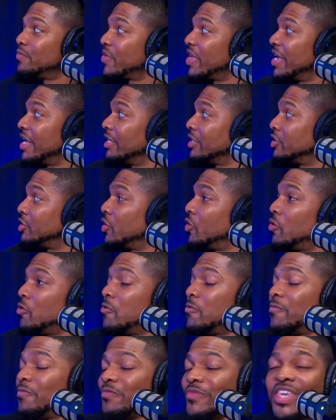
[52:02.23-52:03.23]
And
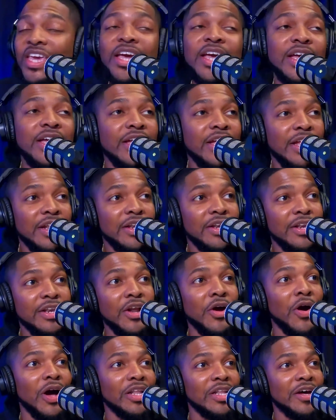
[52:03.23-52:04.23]
so,
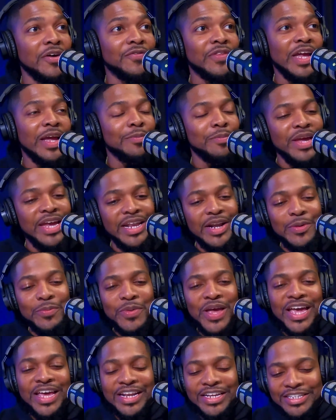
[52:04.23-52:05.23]
no, I love that. Man, I'm
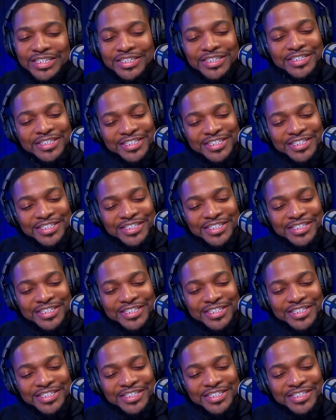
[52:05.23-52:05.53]
mad at him.